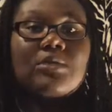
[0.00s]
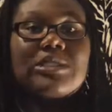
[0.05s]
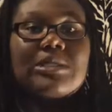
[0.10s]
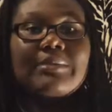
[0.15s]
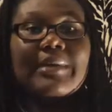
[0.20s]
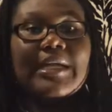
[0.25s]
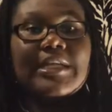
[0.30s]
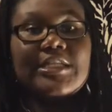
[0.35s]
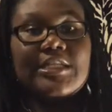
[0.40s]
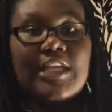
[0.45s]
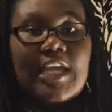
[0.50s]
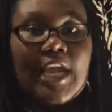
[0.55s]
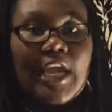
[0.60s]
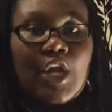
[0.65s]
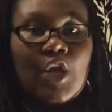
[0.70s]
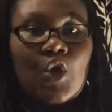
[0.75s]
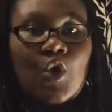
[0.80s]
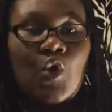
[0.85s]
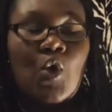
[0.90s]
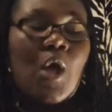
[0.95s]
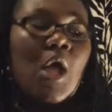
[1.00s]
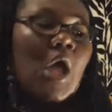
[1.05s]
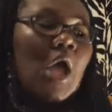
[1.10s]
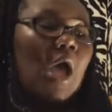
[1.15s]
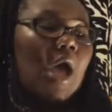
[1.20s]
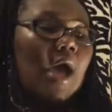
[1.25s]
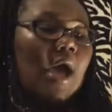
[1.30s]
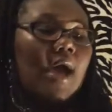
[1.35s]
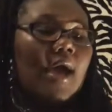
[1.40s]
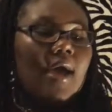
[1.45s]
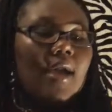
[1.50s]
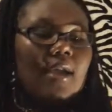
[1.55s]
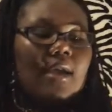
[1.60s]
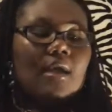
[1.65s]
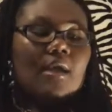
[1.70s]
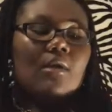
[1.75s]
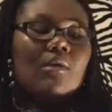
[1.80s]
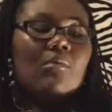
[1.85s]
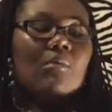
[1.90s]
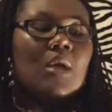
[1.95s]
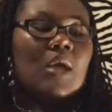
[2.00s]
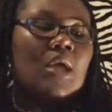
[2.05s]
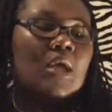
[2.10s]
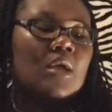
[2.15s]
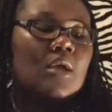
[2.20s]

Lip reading: to my channel. I am